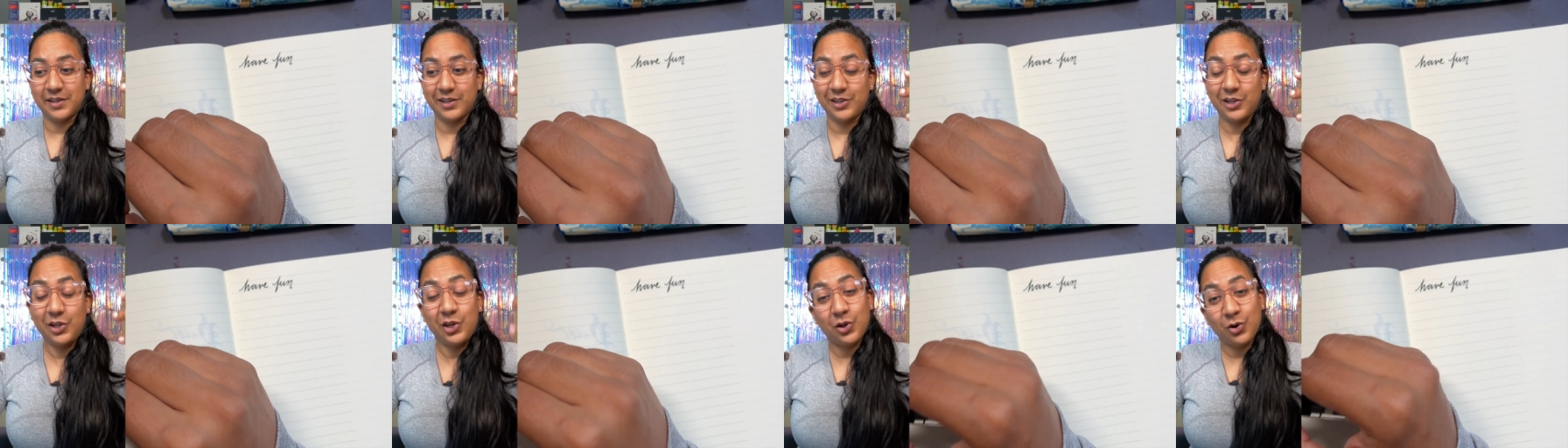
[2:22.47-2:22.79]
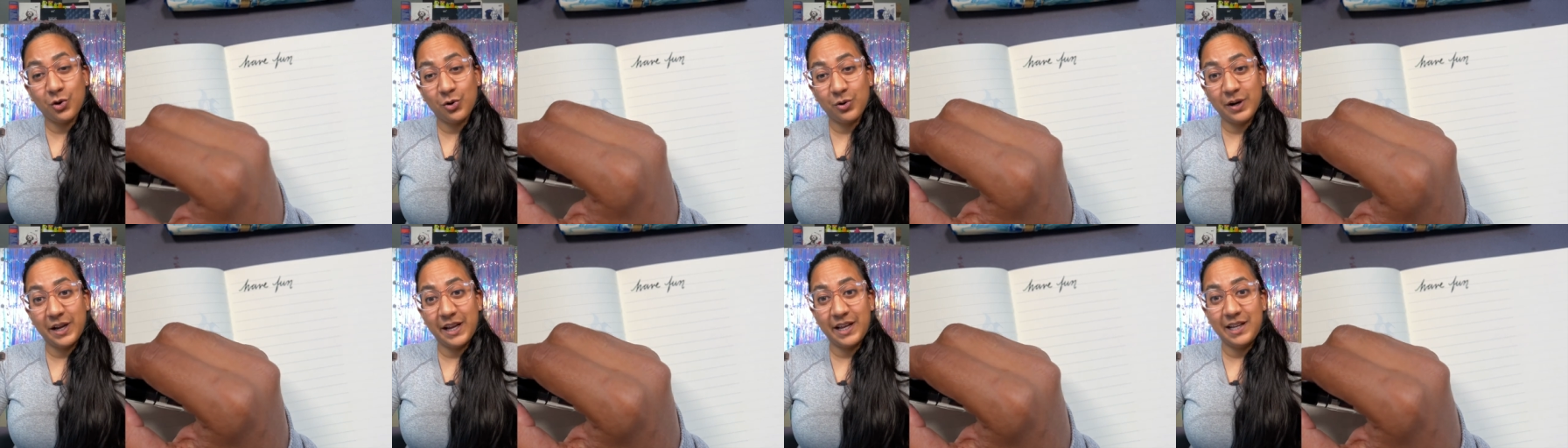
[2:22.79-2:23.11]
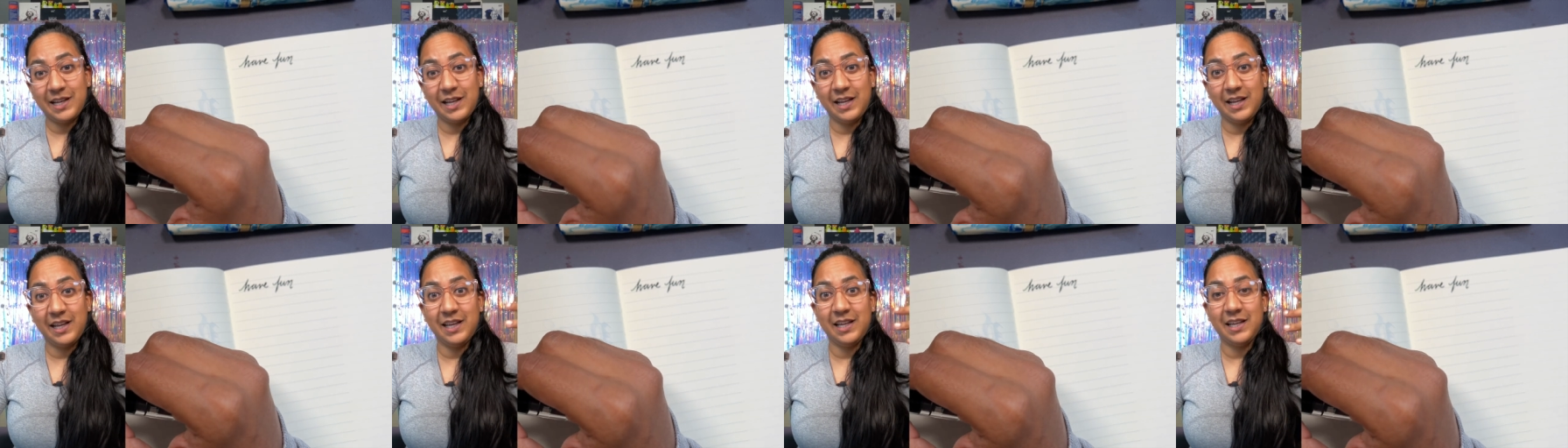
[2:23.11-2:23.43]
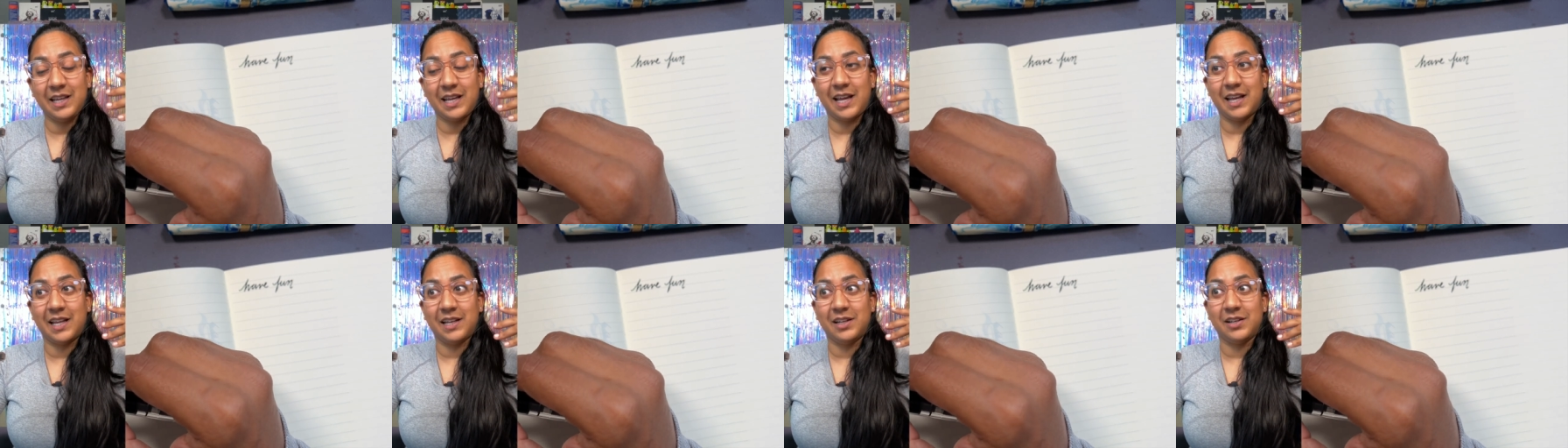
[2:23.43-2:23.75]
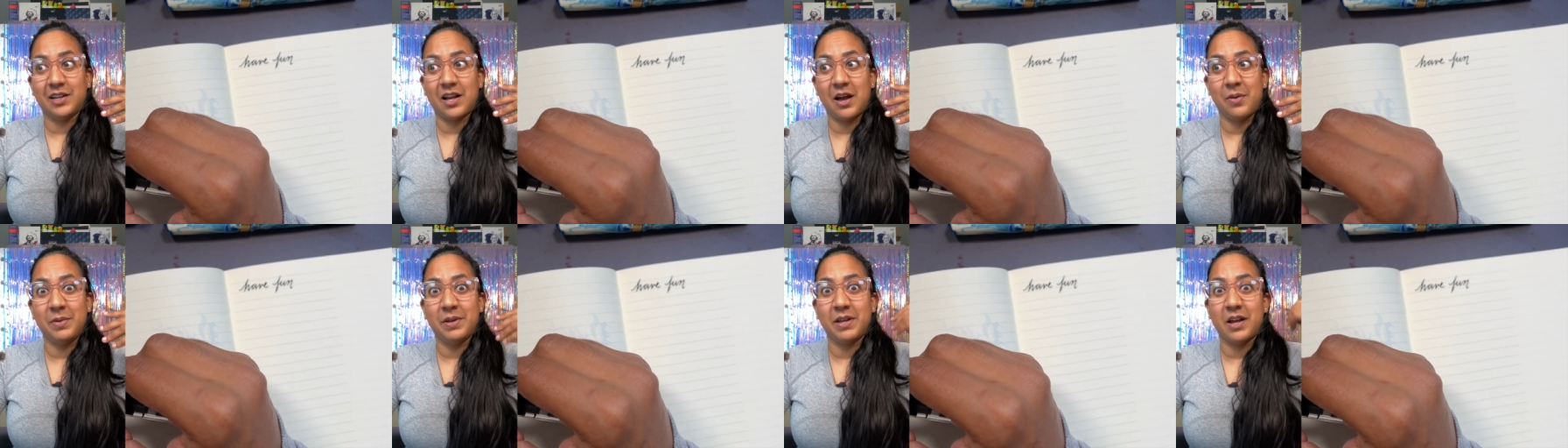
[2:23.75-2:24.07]
curating and
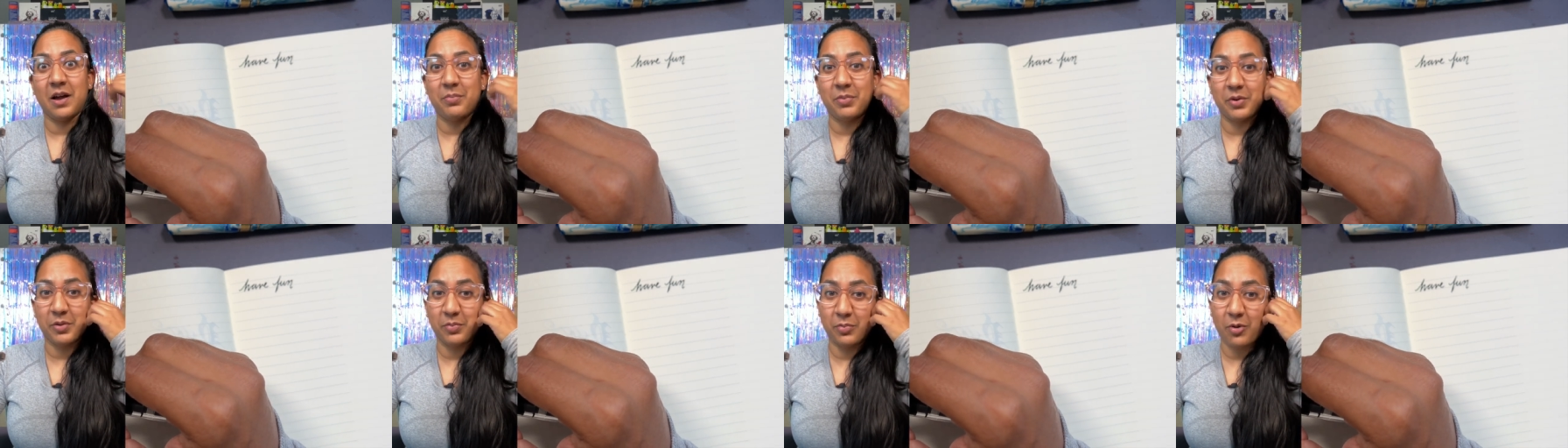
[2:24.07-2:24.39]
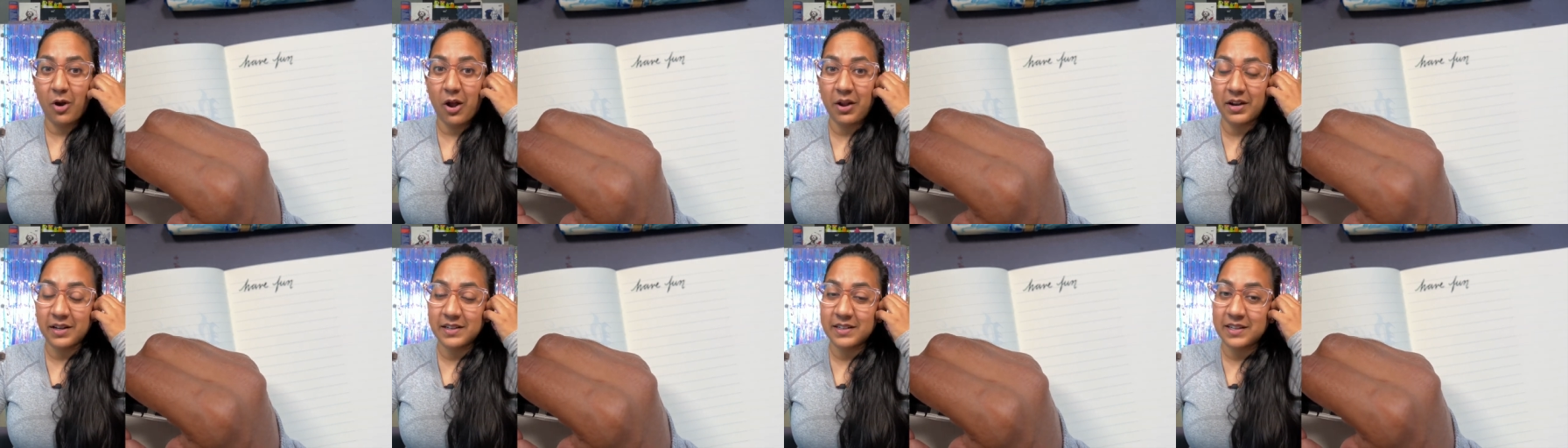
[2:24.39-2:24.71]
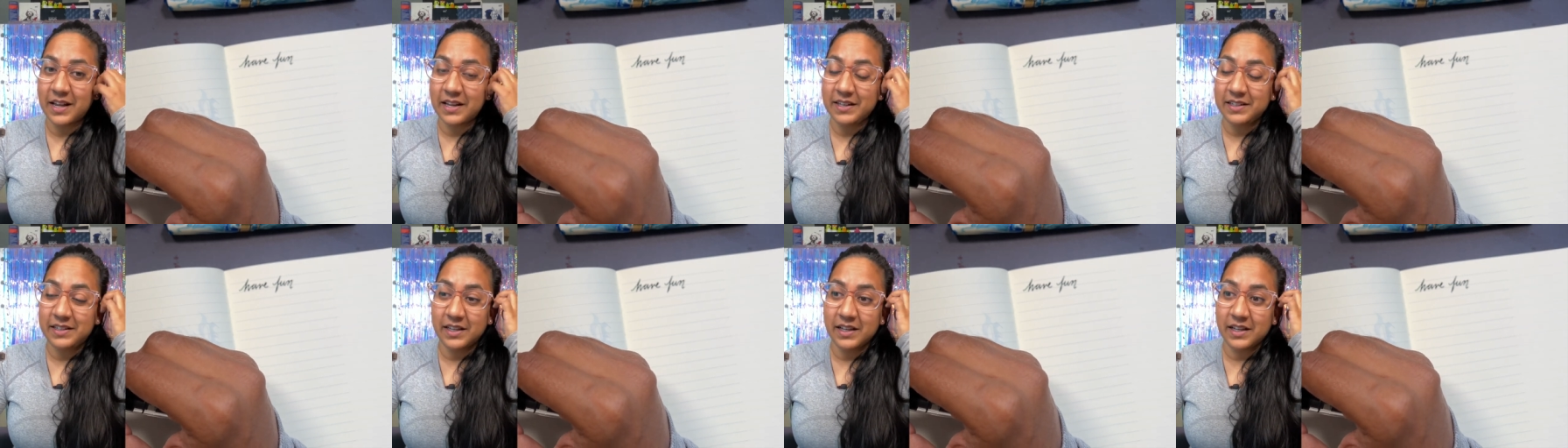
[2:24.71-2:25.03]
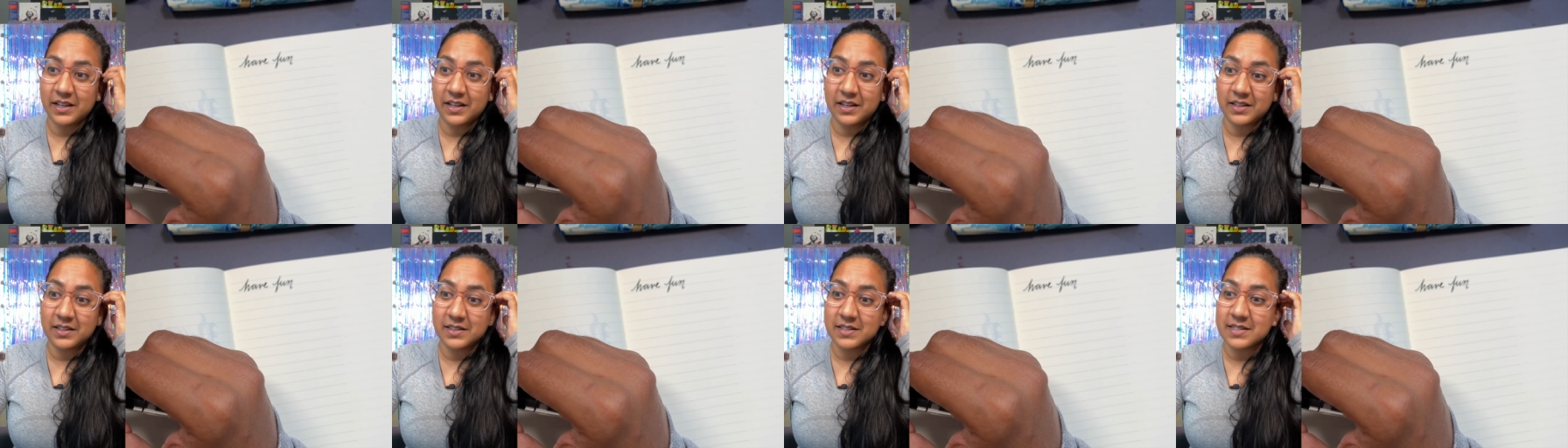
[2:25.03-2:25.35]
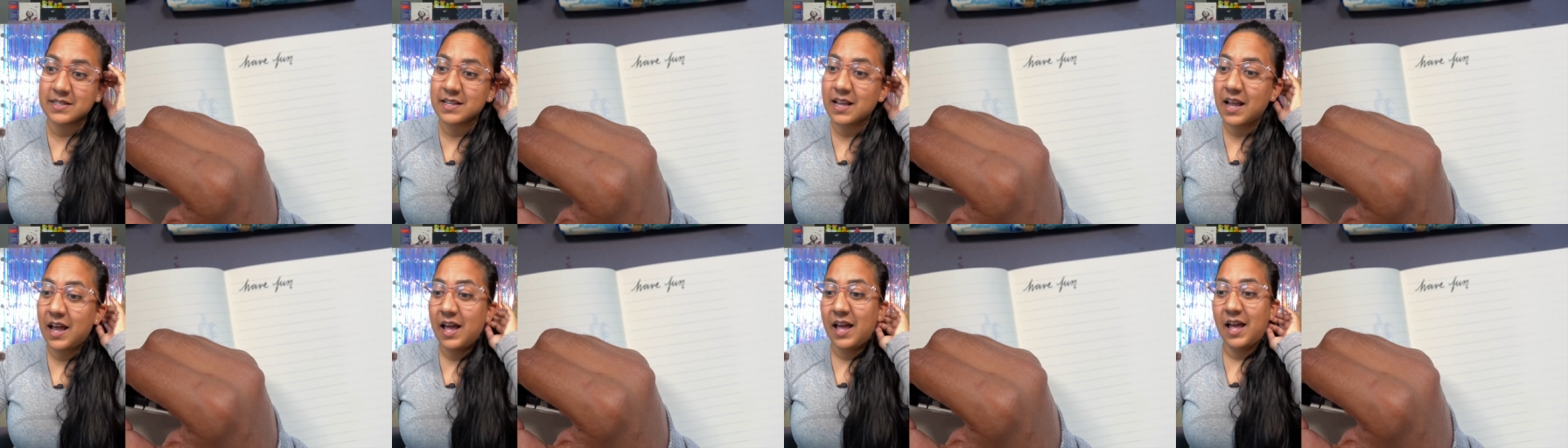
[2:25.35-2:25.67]
coming up with product
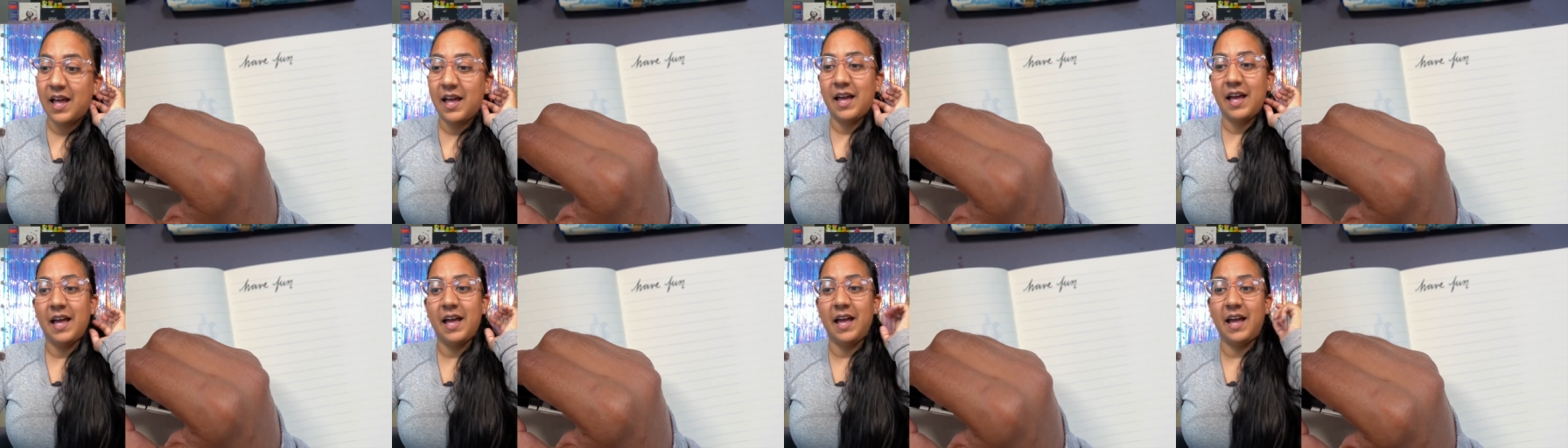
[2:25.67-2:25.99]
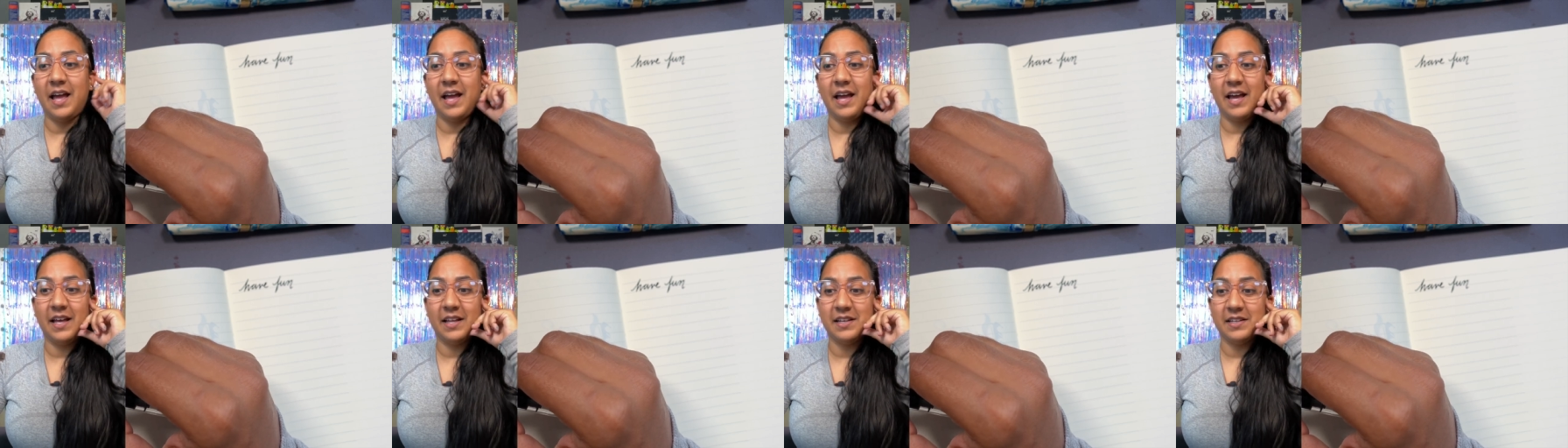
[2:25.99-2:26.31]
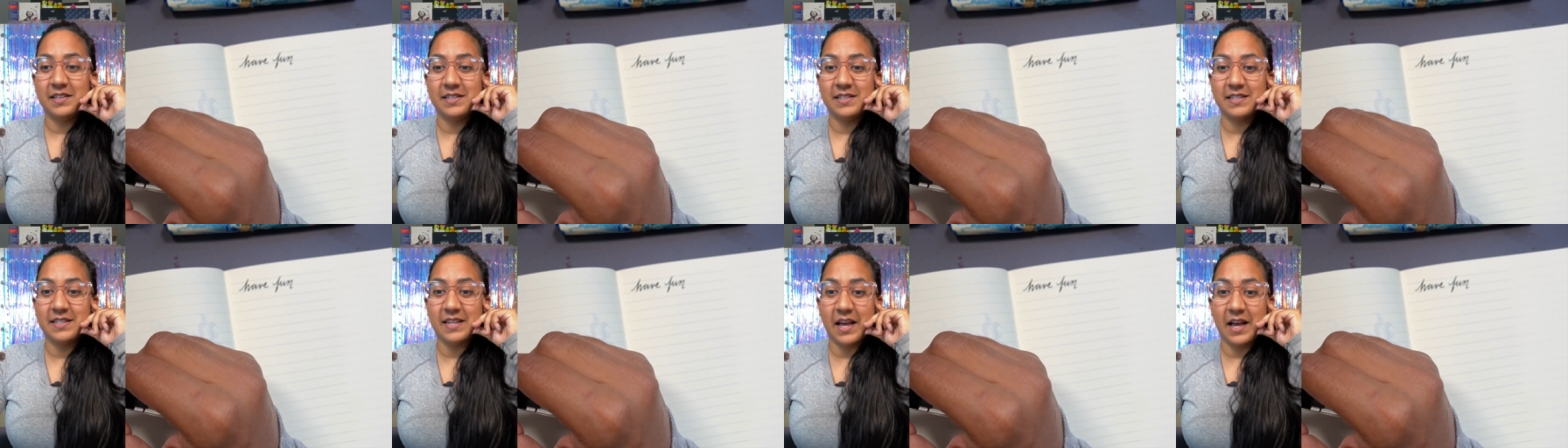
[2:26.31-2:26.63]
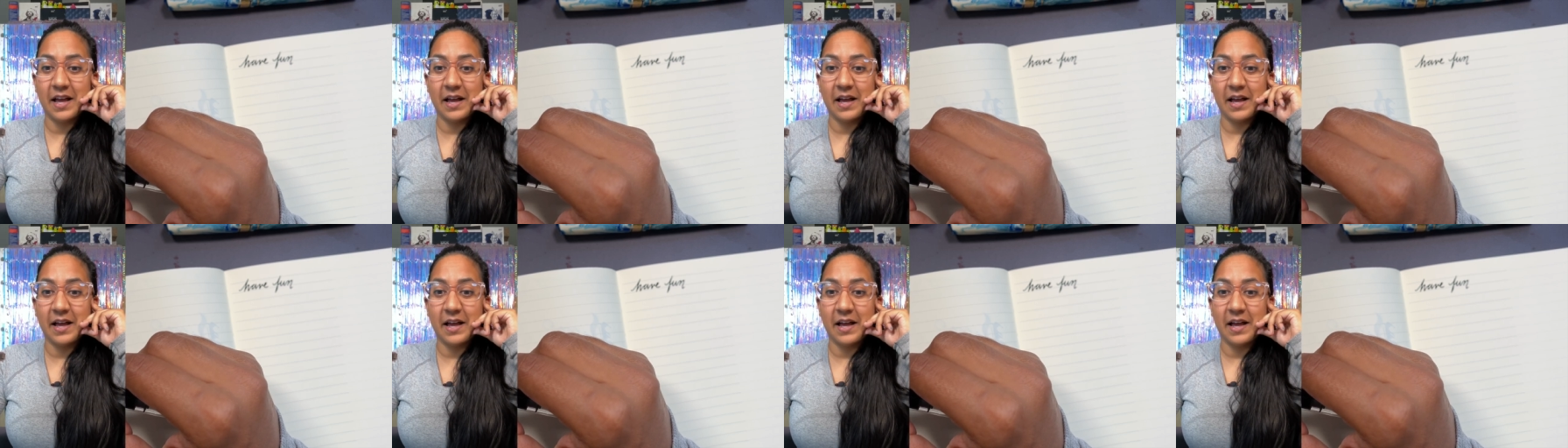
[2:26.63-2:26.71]
ideas. And